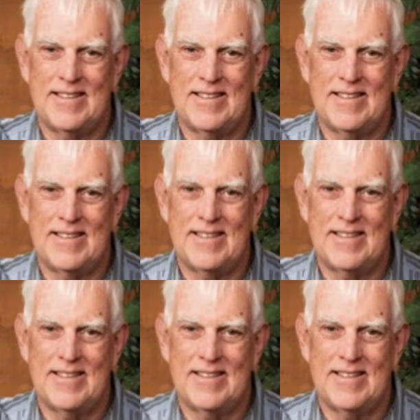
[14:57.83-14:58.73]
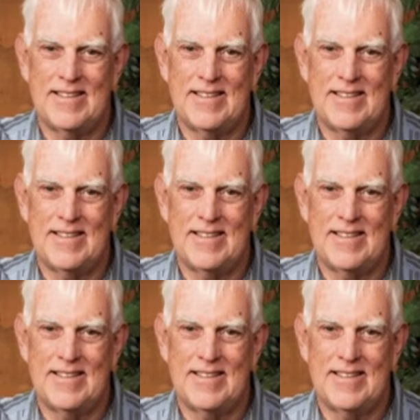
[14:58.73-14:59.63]

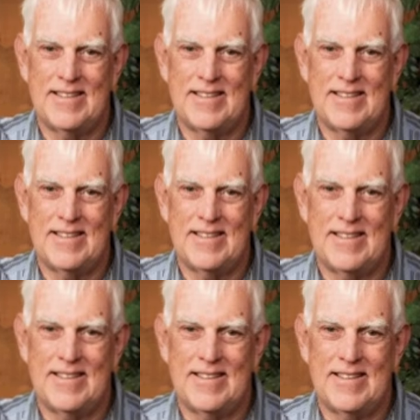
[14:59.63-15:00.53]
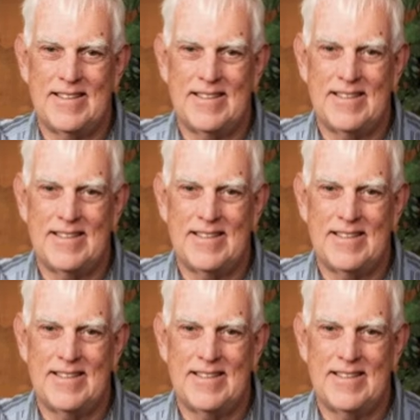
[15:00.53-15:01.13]
[no speech]